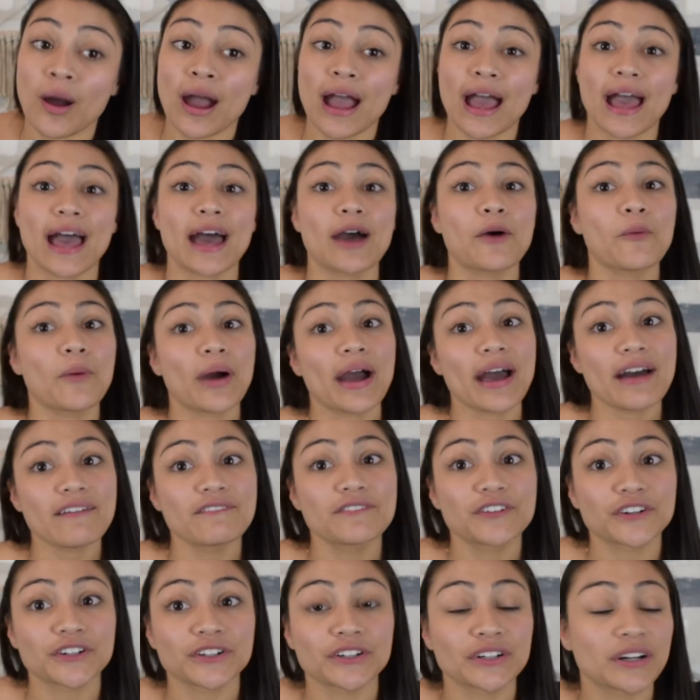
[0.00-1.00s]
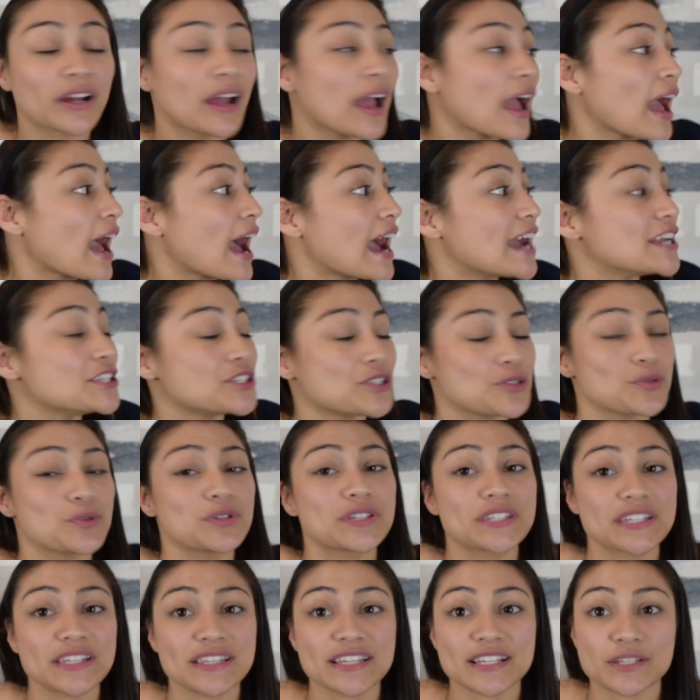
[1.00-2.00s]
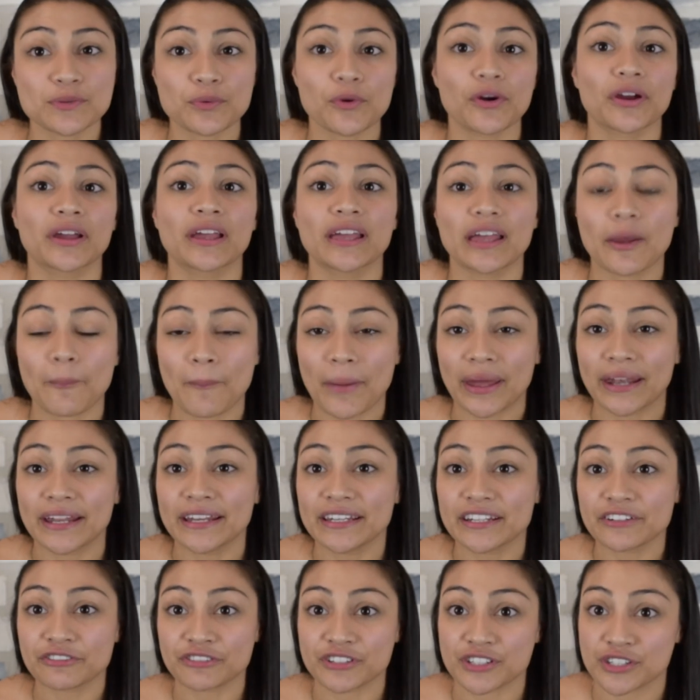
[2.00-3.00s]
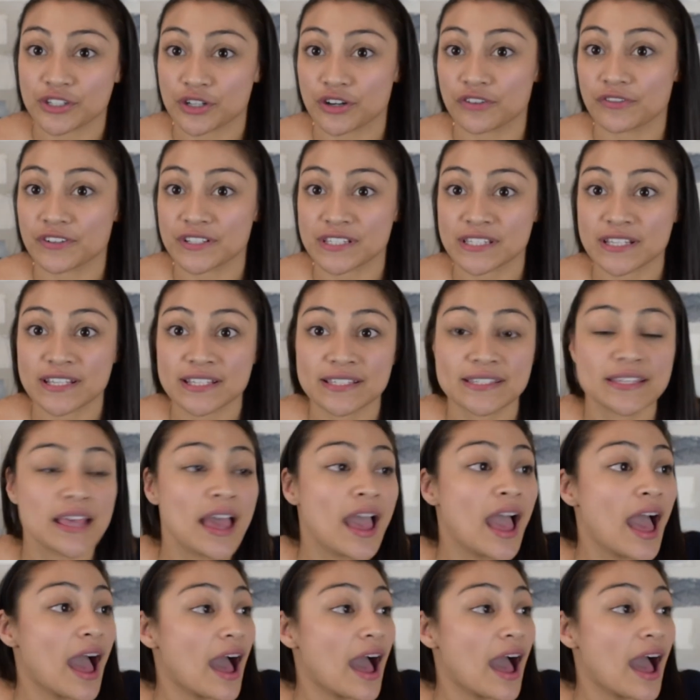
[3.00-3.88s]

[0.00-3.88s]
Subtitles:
However, I do see this working in many different surfaces.